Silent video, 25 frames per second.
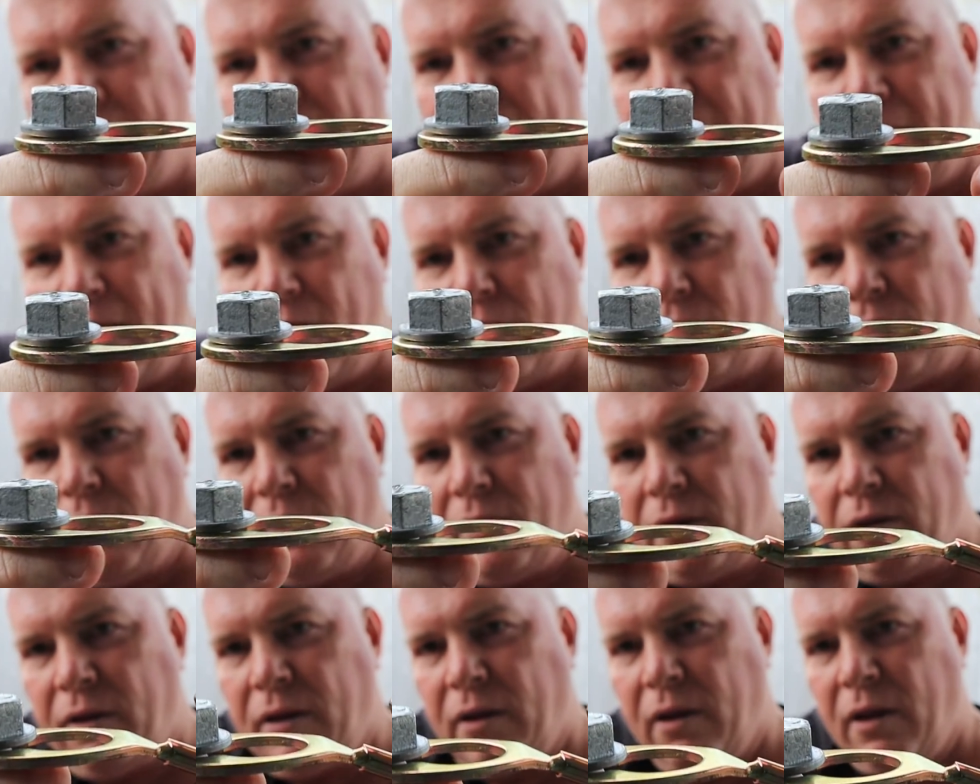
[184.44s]
now,
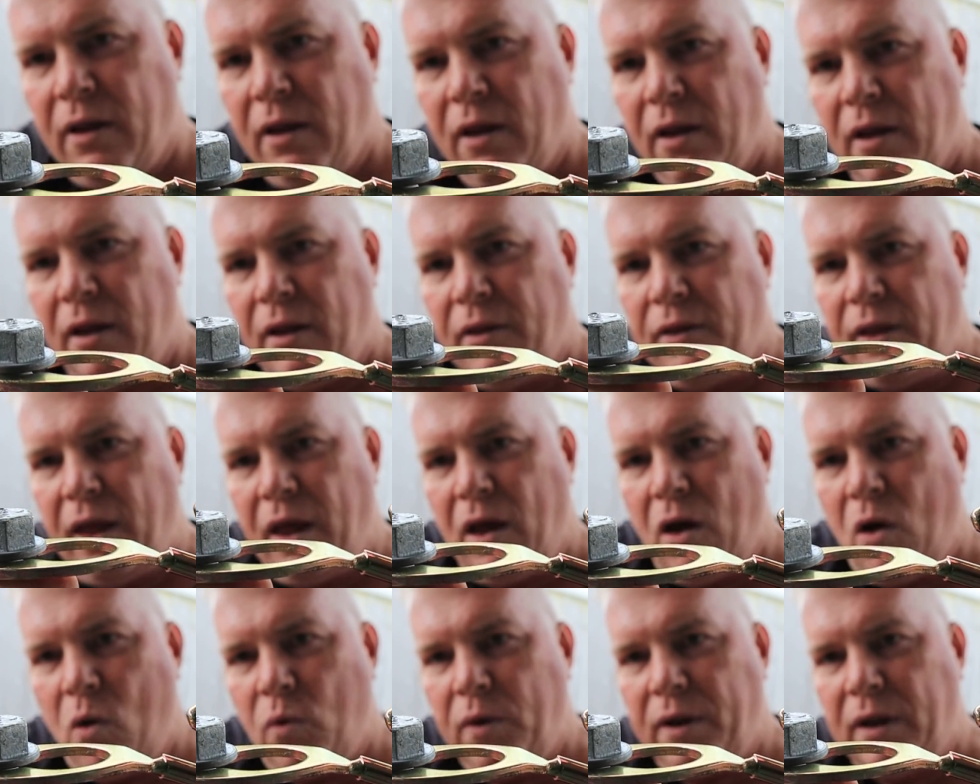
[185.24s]
they're
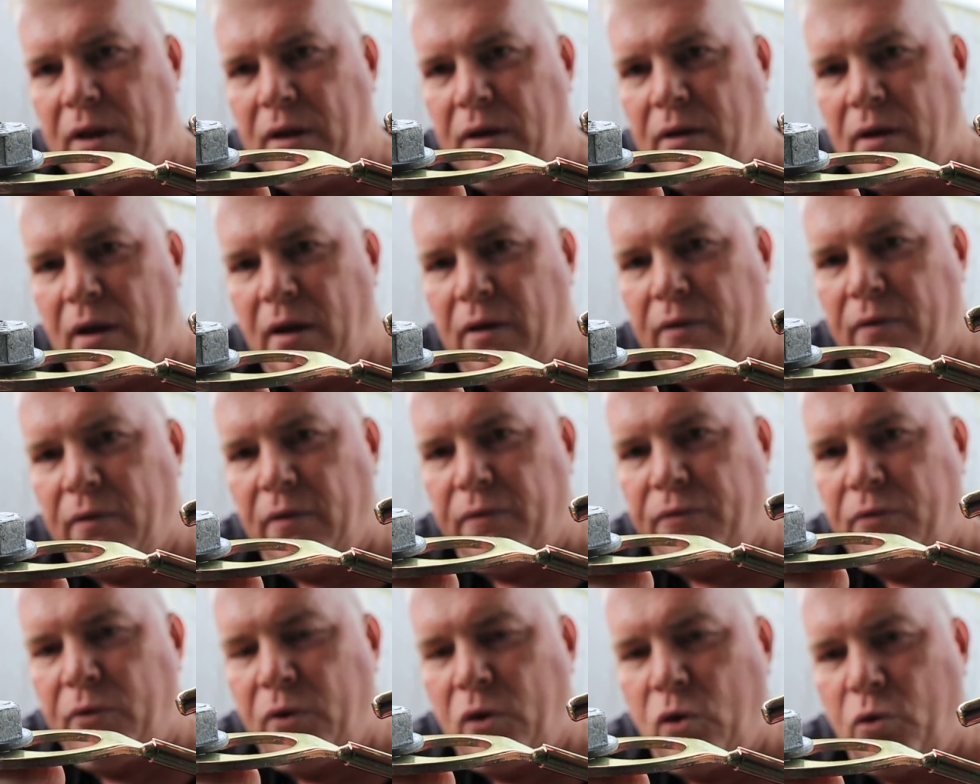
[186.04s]
holding in a
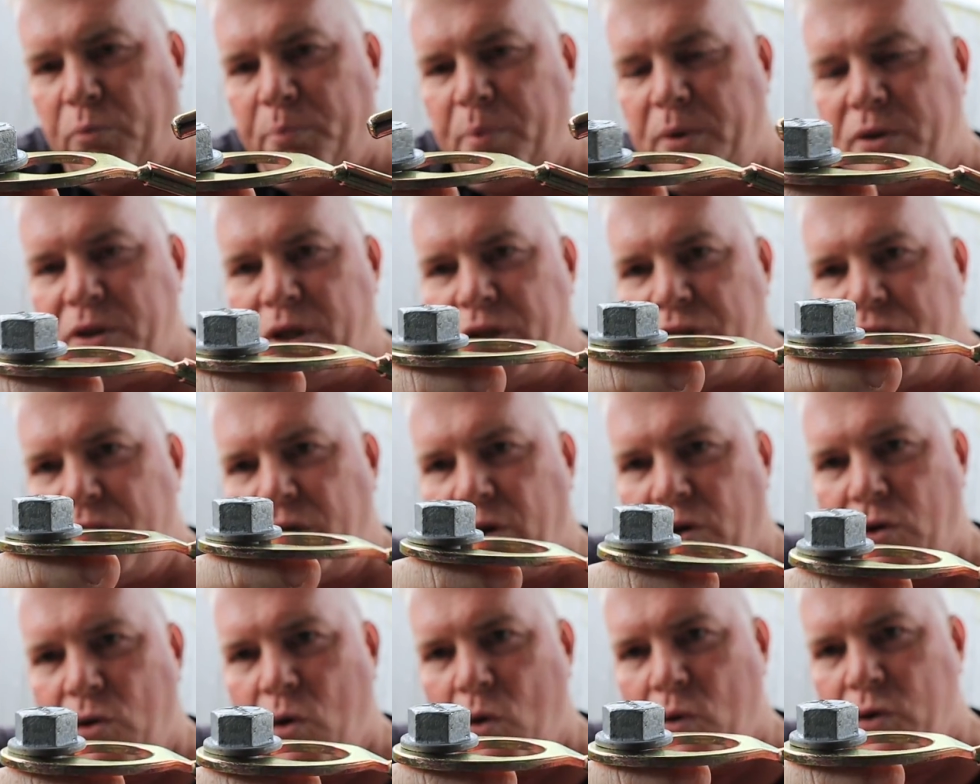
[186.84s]
very good position.
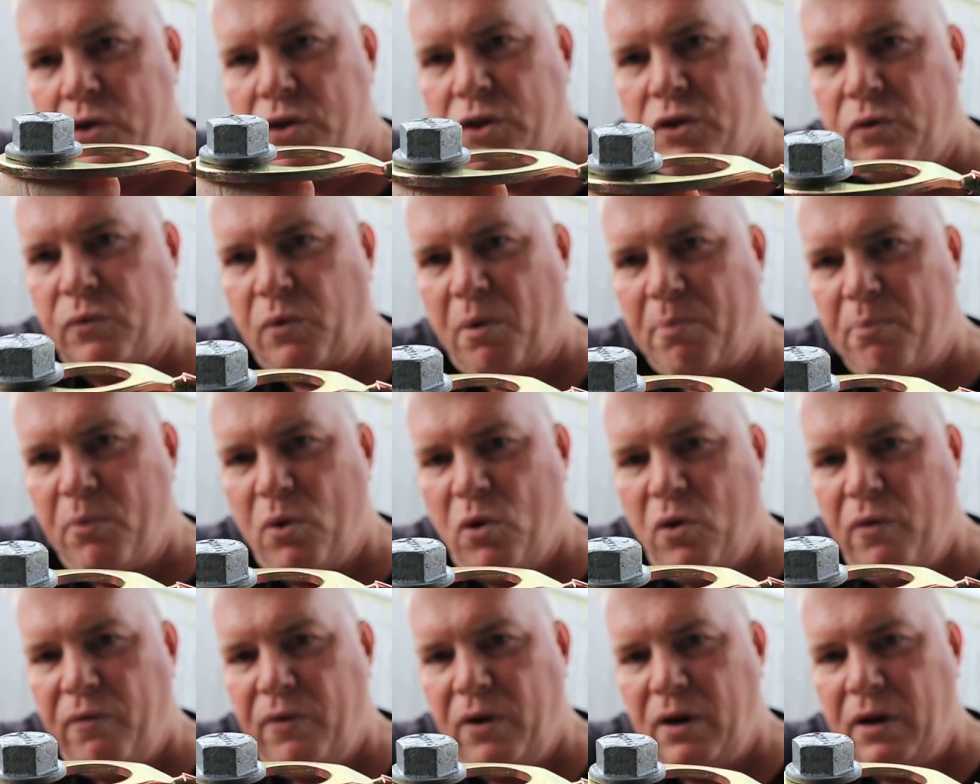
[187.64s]
And of course, to
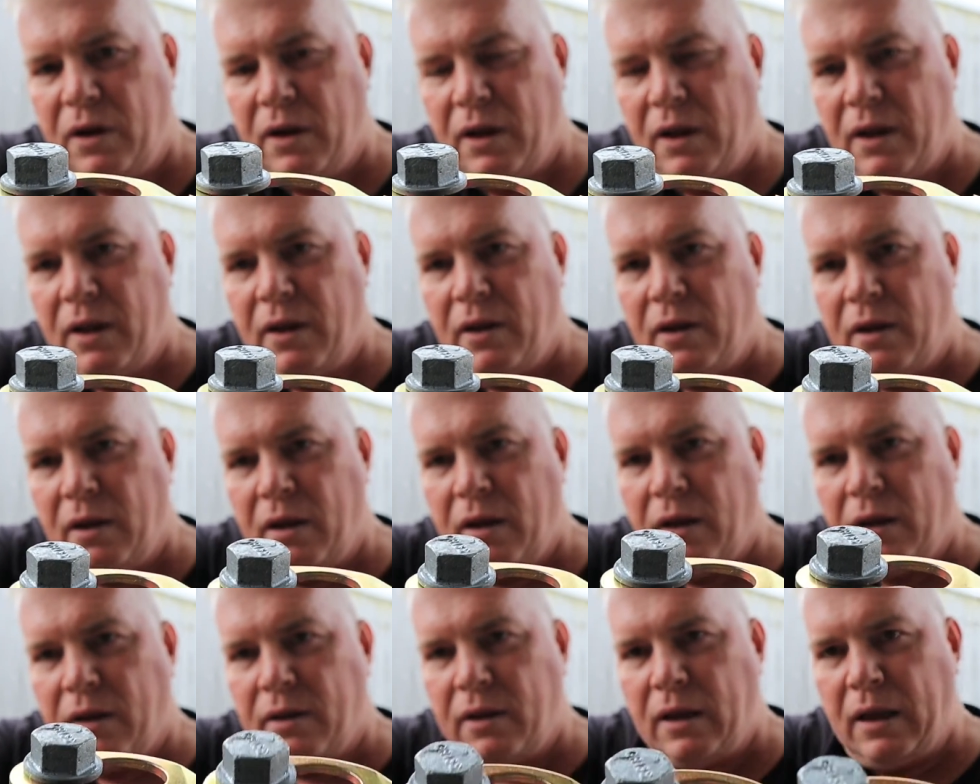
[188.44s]
remove it,
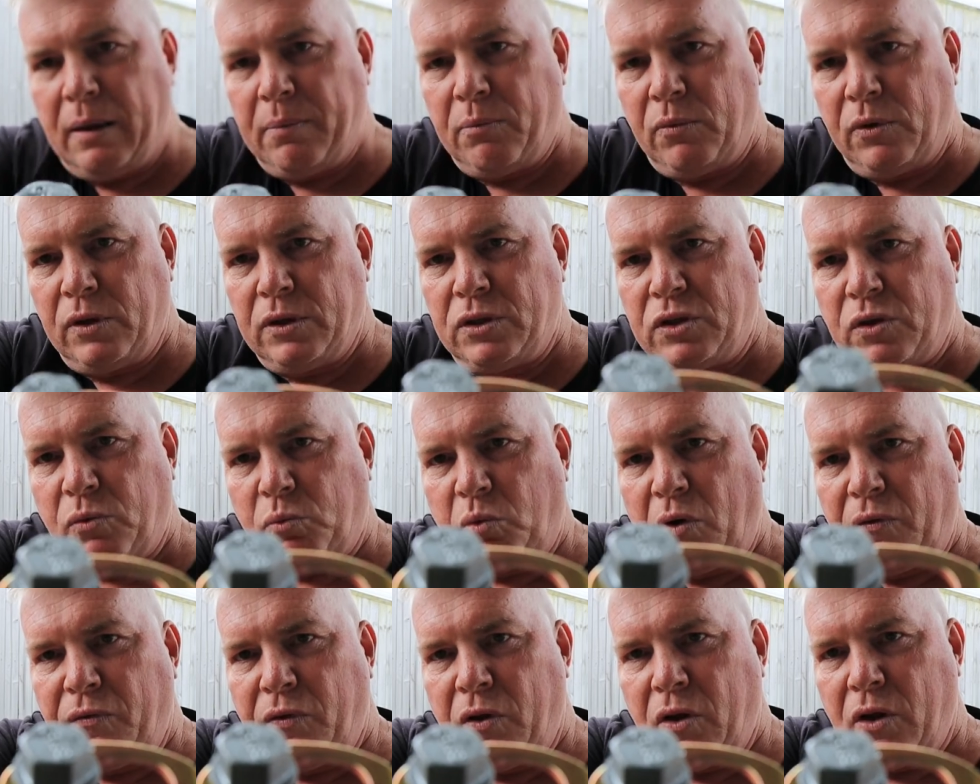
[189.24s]
it's the
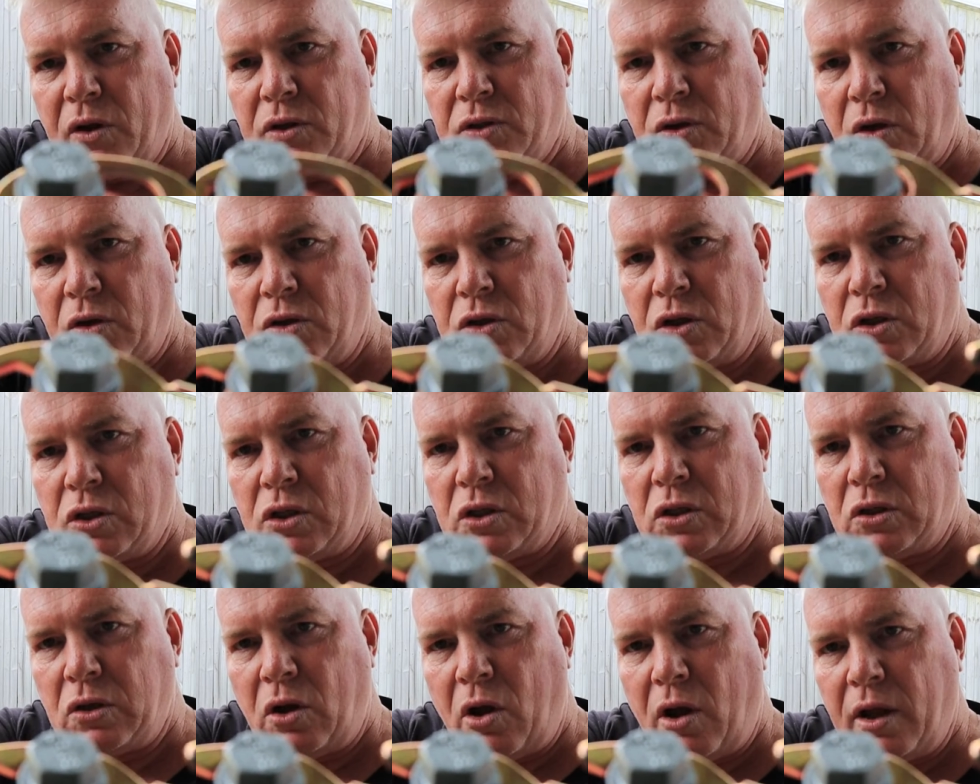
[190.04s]
reverse. So you just
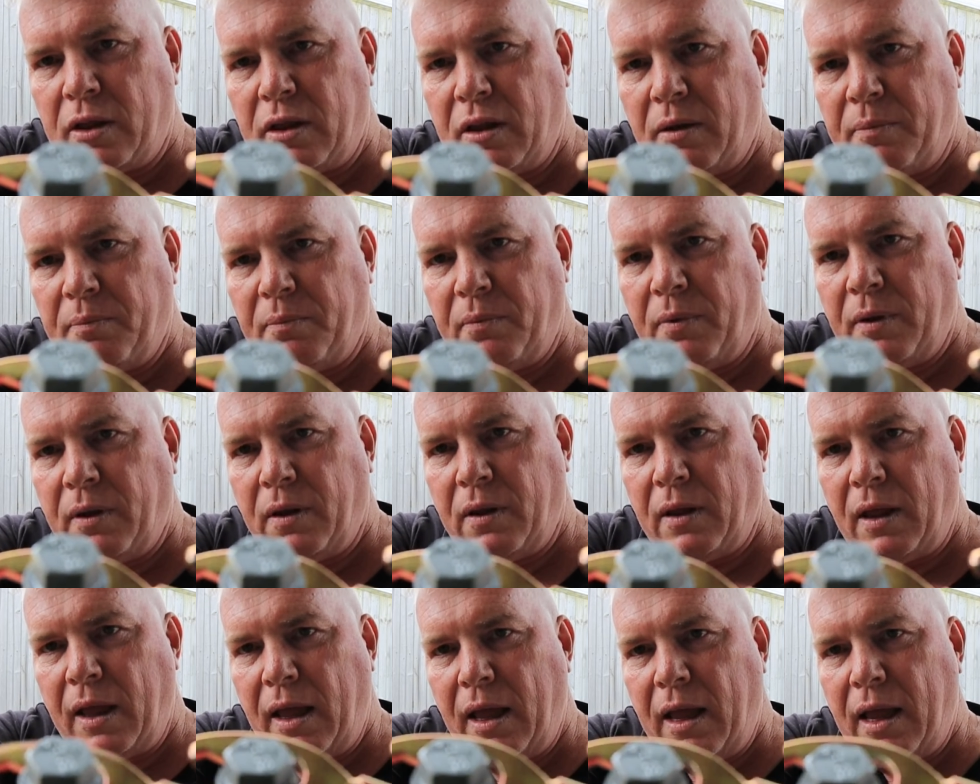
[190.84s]
slide them
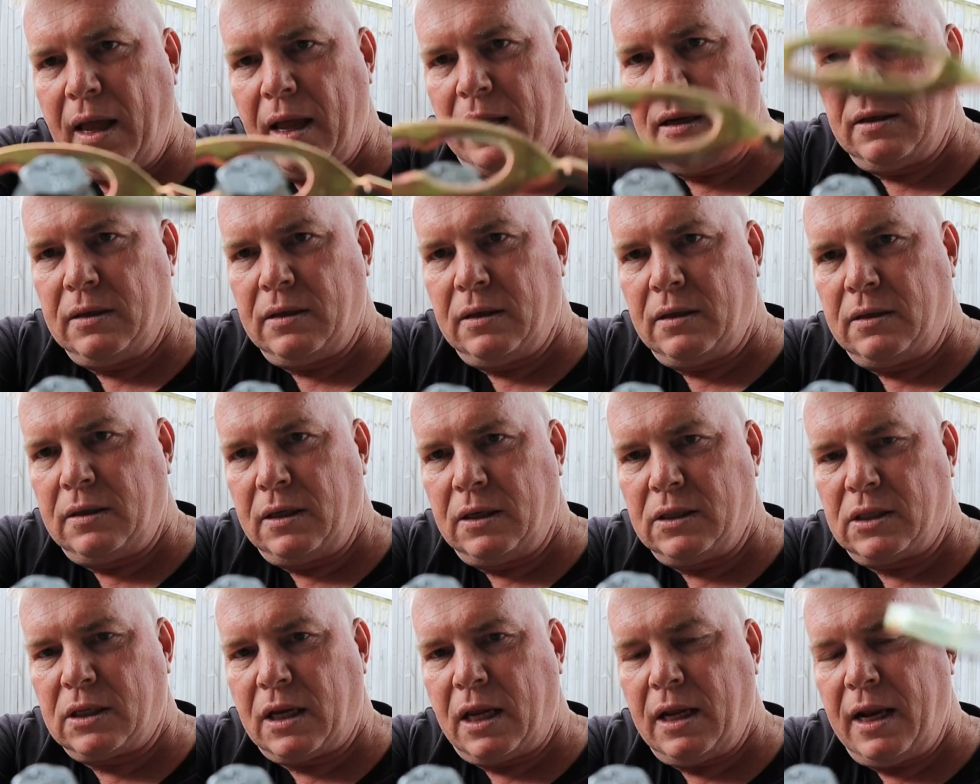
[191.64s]
and
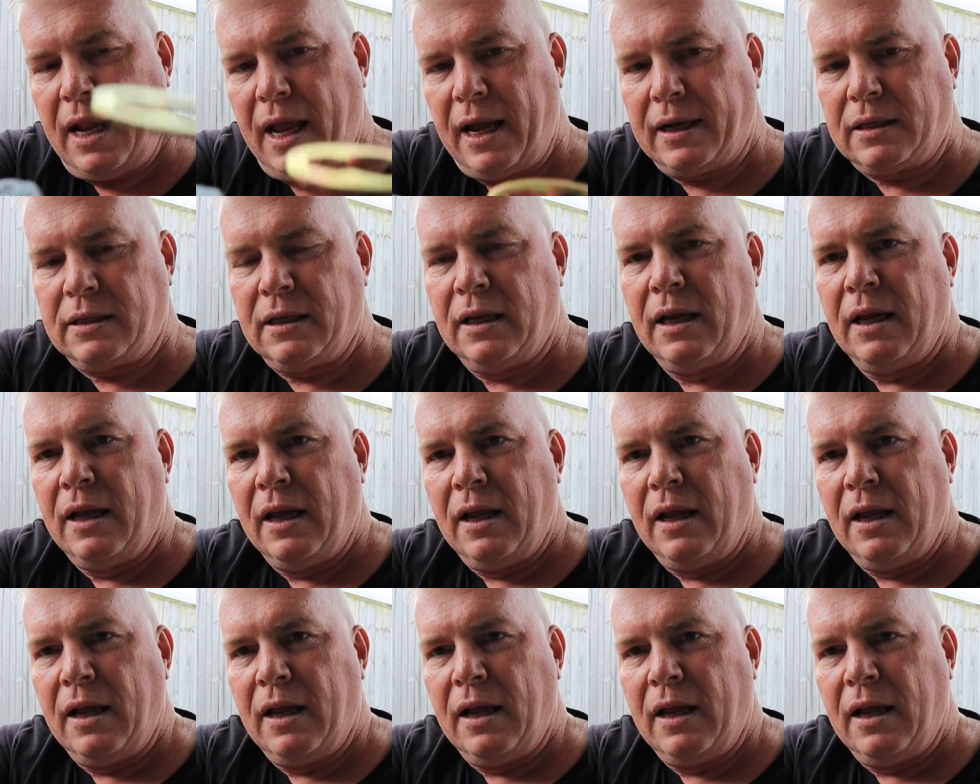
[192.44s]
disconnect.